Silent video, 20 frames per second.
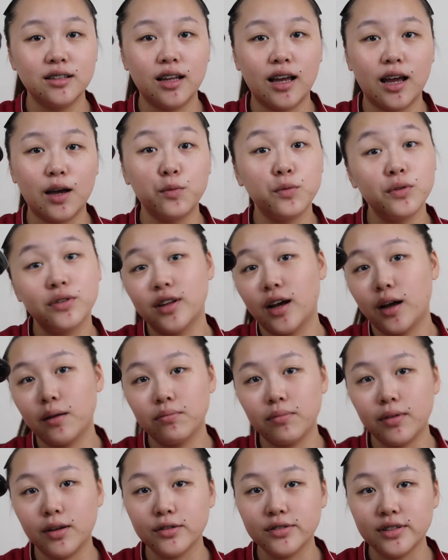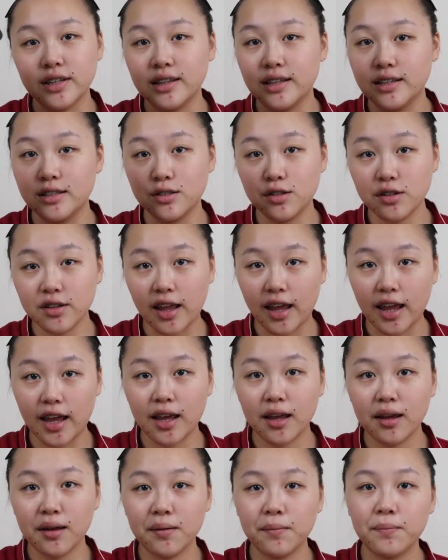will not be using this
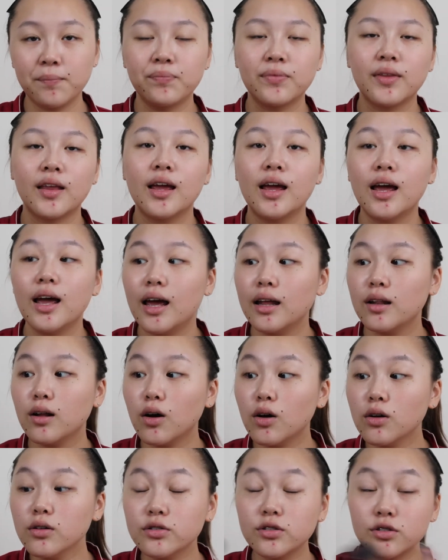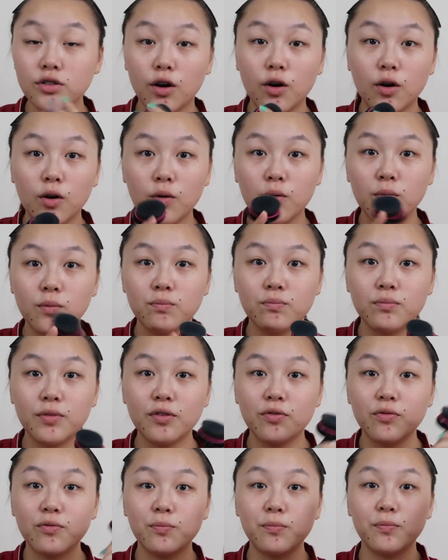today. Also,
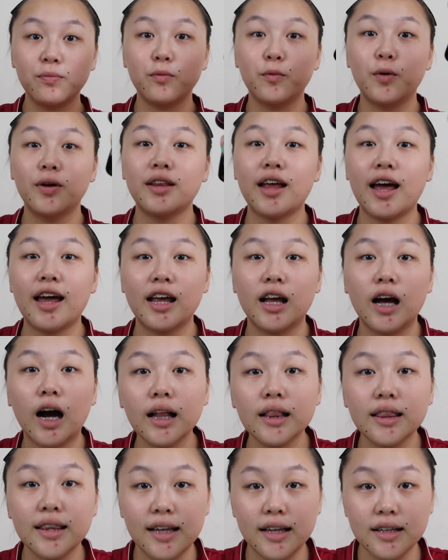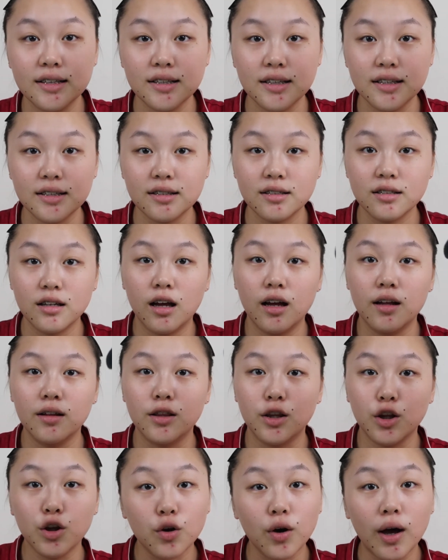when I got this, it's
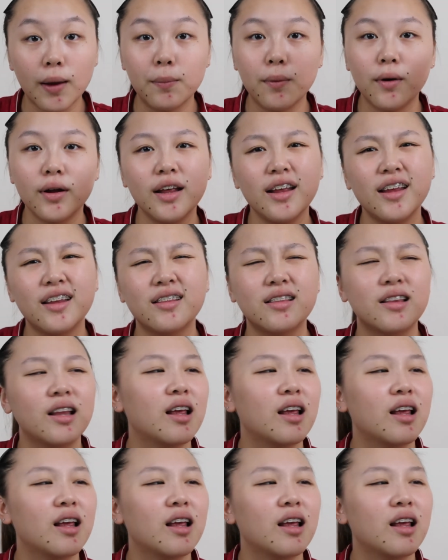new. I bought it